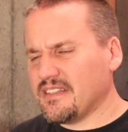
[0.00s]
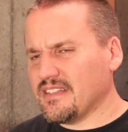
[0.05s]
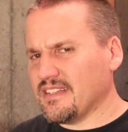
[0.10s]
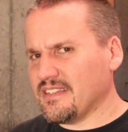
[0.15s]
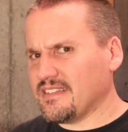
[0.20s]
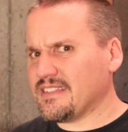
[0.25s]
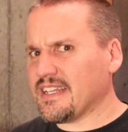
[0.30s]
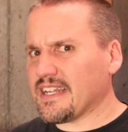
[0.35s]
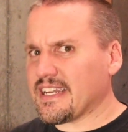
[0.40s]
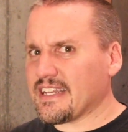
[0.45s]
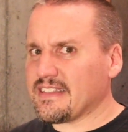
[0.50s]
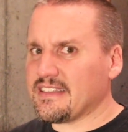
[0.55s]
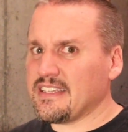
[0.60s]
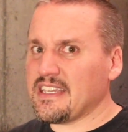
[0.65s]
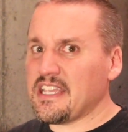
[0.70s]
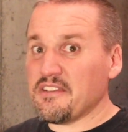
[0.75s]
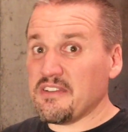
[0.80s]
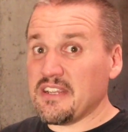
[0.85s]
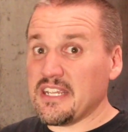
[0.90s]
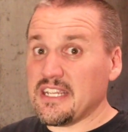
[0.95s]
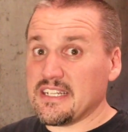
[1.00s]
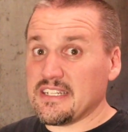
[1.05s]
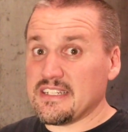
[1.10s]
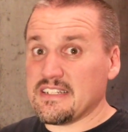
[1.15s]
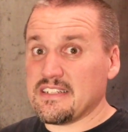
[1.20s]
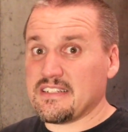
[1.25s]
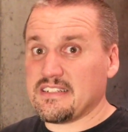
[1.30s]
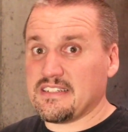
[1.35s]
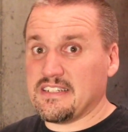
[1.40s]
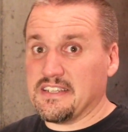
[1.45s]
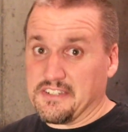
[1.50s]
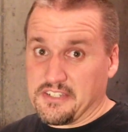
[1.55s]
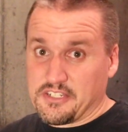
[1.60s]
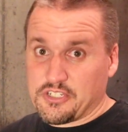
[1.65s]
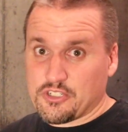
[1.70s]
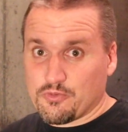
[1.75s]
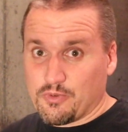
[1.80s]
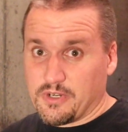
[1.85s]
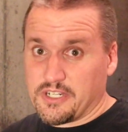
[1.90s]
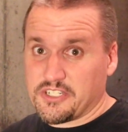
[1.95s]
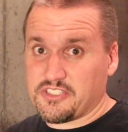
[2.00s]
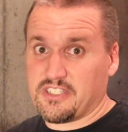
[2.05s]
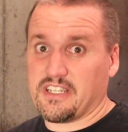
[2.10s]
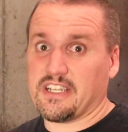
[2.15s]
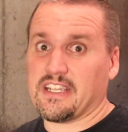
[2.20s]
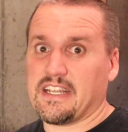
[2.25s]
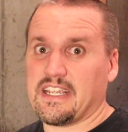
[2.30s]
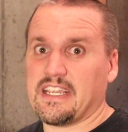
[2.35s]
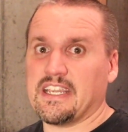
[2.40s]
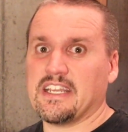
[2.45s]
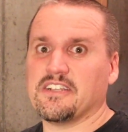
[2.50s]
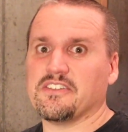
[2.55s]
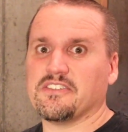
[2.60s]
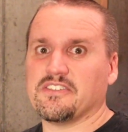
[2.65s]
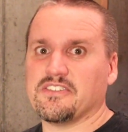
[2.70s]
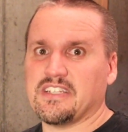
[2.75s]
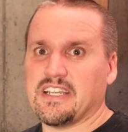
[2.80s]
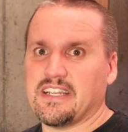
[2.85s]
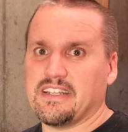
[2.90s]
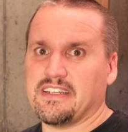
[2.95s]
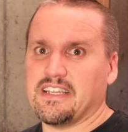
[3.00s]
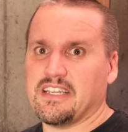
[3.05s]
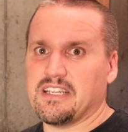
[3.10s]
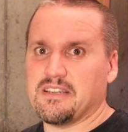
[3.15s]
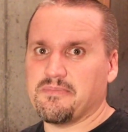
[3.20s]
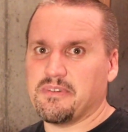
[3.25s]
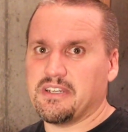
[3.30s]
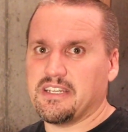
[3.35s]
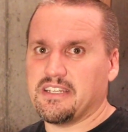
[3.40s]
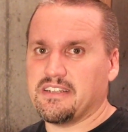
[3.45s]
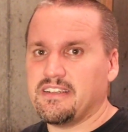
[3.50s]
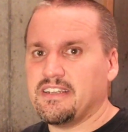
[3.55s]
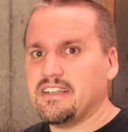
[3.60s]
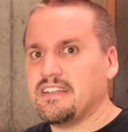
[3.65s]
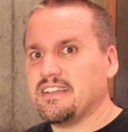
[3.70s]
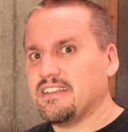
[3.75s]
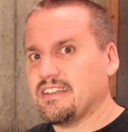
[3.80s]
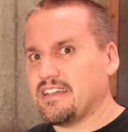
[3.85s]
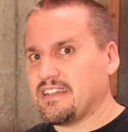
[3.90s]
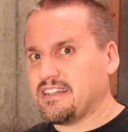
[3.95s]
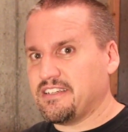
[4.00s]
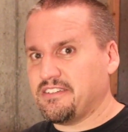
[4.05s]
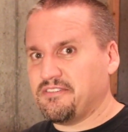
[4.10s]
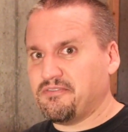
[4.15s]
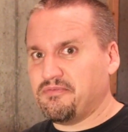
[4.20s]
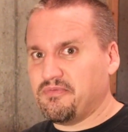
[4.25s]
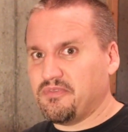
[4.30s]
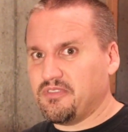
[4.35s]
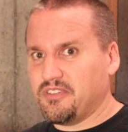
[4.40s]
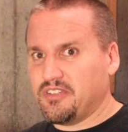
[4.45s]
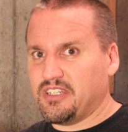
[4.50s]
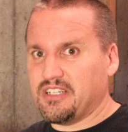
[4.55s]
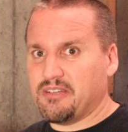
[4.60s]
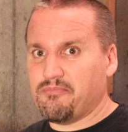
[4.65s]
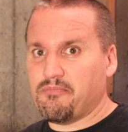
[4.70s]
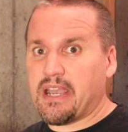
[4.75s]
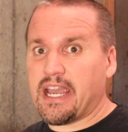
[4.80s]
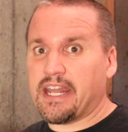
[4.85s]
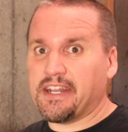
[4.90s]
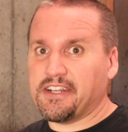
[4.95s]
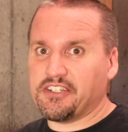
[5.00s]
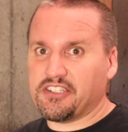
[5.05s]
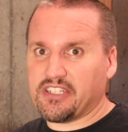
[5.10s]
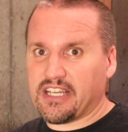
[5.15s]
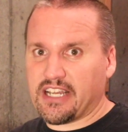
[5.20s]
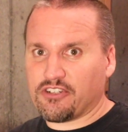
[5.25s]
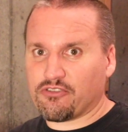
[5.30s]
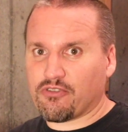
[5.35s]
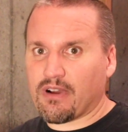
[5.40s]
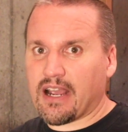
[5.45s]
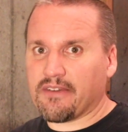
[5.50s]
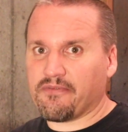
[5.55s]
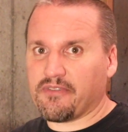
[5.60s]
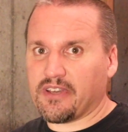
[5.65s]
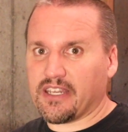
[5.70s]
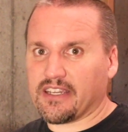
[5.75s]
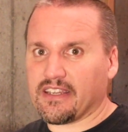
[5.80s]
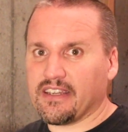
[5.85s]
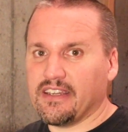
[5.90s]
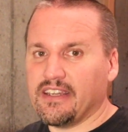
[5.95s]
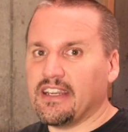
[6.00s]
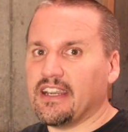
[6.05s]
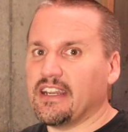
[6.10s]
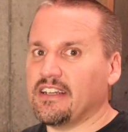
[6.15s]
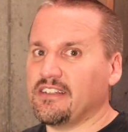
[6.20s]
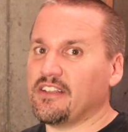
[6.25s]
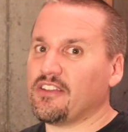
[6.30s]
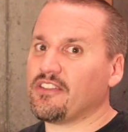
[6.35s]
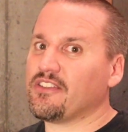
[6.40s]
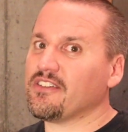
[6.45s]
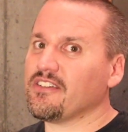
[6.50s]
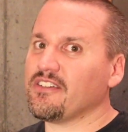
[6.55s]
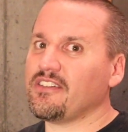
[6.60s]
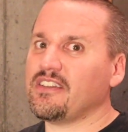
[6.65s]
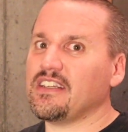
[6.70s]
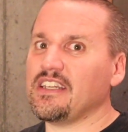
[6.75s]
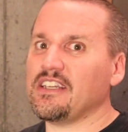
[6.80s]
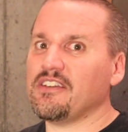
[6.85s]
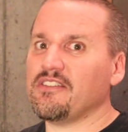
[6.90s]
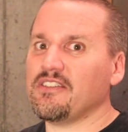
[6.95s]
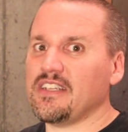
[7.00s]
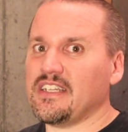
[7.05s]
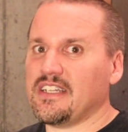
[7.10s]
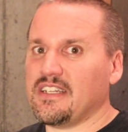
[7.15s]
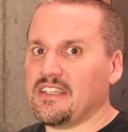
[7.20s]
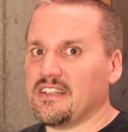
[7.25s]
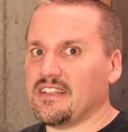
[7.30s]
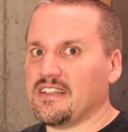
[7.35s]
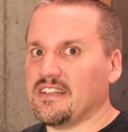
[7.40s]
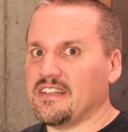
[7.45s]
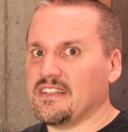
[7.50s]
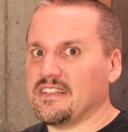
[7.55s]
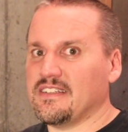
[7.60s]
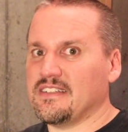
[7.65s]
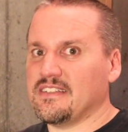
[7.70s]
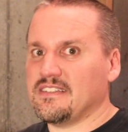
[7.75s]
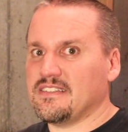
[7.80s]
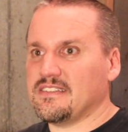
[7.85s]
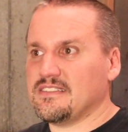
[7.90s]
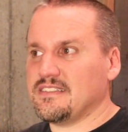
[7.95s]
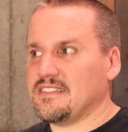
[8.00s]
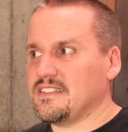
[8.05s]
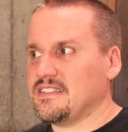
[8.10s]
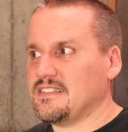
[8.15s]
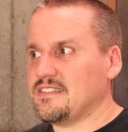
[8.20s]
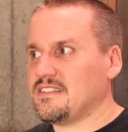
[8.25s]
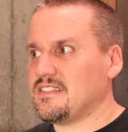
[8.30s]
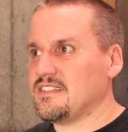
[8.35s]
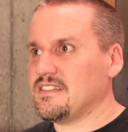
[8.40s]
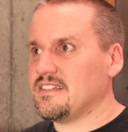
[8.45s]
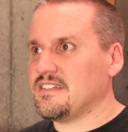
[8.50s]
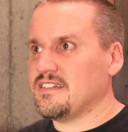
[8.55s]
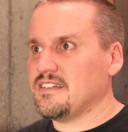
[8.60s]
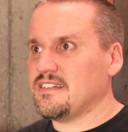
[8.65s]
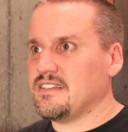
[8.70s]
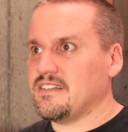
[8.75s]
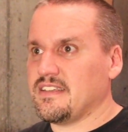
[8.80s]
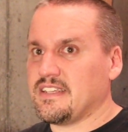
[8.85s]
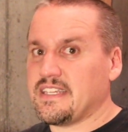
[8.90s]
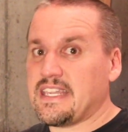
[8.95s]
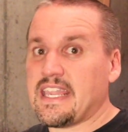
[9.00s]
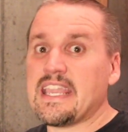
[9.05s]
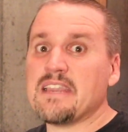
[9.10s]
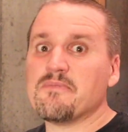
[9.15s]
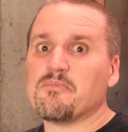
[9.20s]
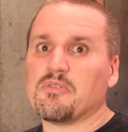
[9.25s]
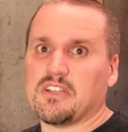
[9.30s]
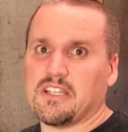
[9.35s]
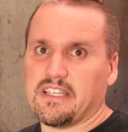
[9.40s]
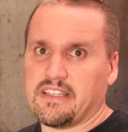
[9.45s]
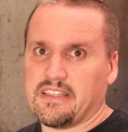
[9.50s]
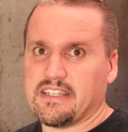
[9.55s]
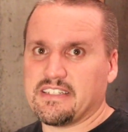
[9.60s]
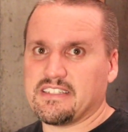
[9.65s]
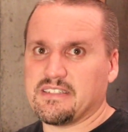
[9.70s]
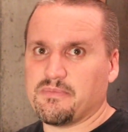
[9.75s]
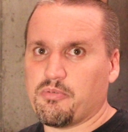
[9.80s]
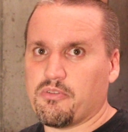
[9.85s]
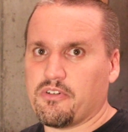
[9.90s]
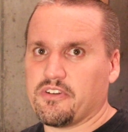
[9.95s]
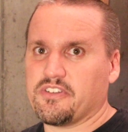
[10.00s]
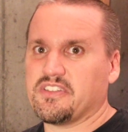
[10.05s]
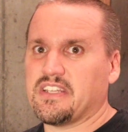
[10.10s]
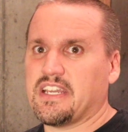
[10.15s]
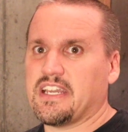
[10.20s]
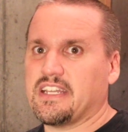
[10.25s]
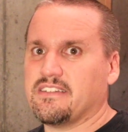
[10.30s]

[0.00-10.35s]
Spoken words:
The second thing you need is a switch that can handle 10 gigabit, that can manage that traffic. And the third thing you need is the cabling that supports